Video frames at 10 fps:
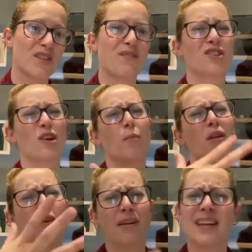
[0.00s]
So for example,
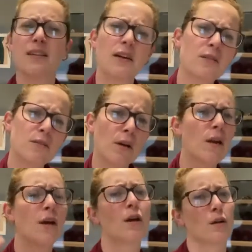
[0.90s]
if you have the industrial
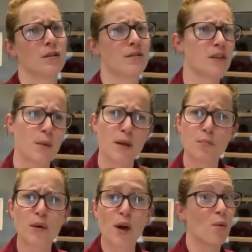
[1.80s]
look, lots of
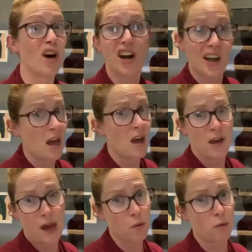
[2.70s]
exposed brickwork,
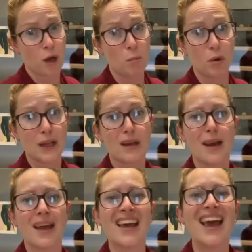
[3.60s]
that will go
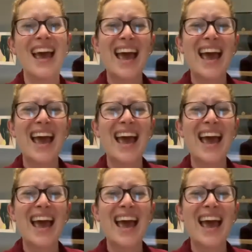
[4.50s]
brilliantly.